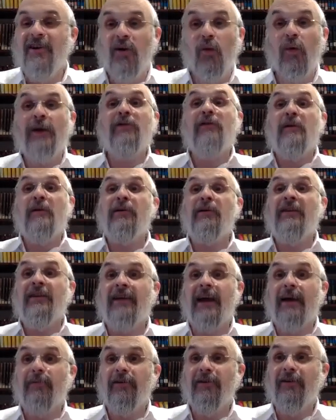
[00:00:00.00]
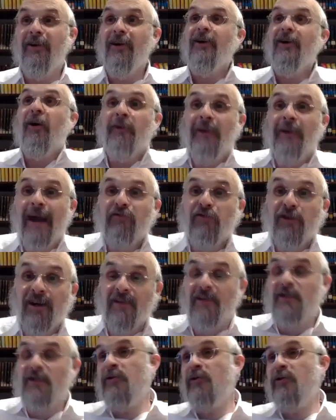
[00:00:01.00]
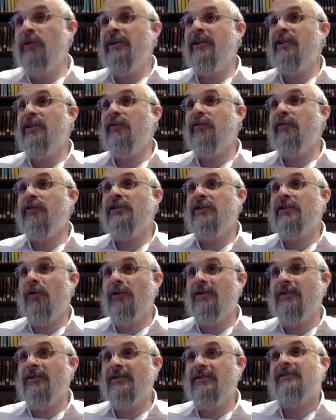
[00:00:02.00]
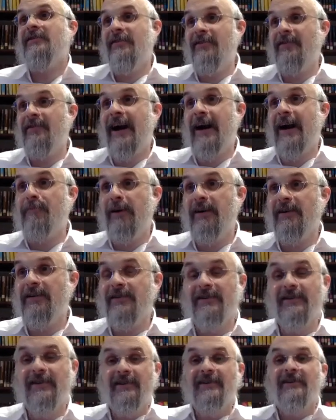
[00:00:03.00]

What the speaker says: When did they bring the table? Only after kiddush, when you're eating your first course, your karpas.